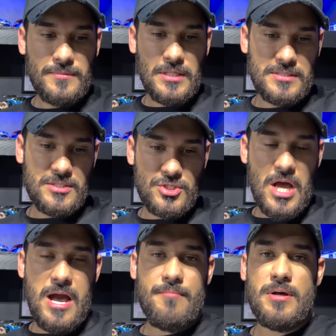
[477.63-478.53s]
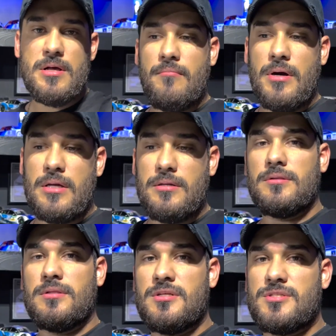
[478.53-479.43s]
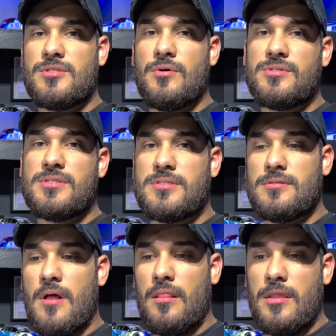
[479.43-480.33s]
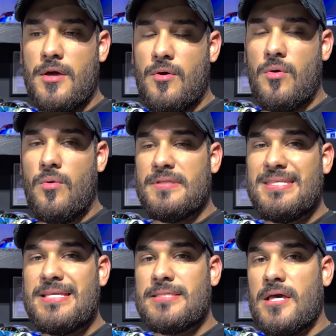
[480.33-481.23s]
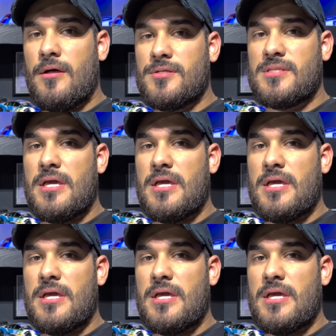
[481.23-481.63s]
does the job, but there's those little details that you